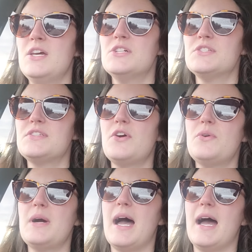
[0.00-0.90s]

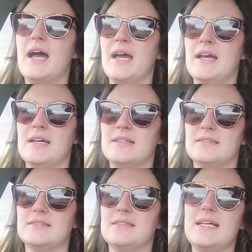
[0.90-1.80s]
So
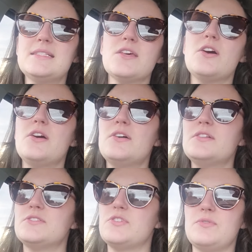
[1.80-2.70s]
let's all
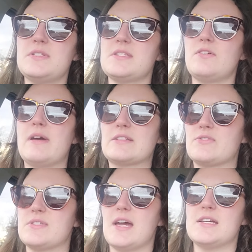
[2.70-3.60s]
do this little
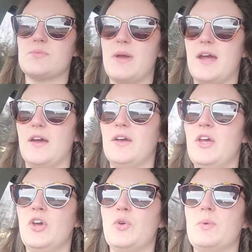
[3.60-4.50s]
exercise where
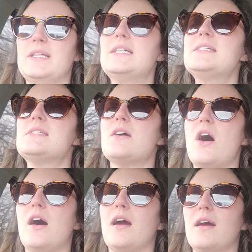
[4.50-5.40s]
we list
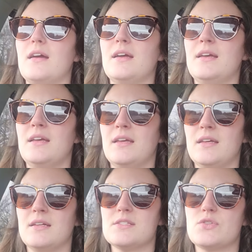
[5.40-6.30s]
our
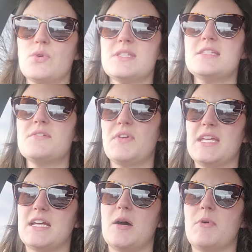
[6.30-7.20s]
sources of
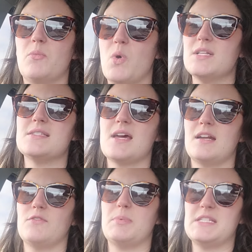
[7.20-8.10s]
income on one side
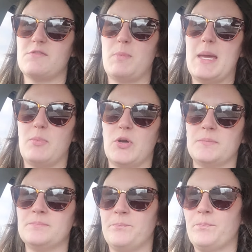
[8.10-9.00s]
of a piece of paper,
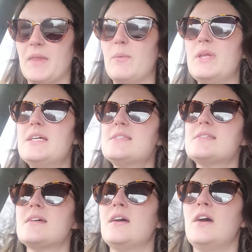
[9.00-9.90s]
and we list